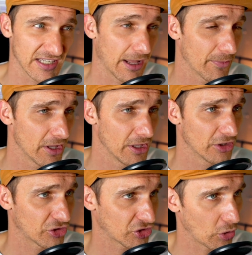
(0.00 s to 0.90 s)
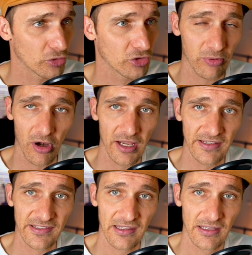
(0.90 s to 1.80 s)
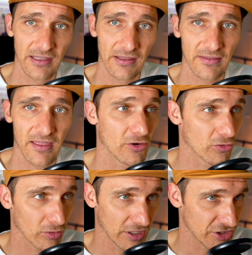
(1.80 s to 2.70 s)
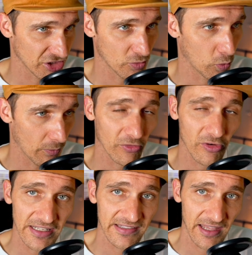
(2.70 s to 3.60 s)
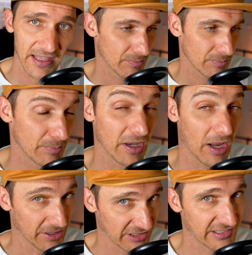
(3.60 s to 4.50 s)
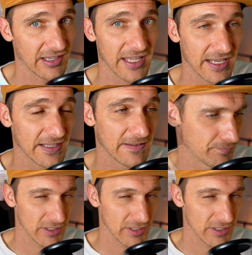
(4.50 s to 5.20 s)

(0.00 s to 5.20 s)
I'm so surprised that they're all in just one release here, but I'm excited.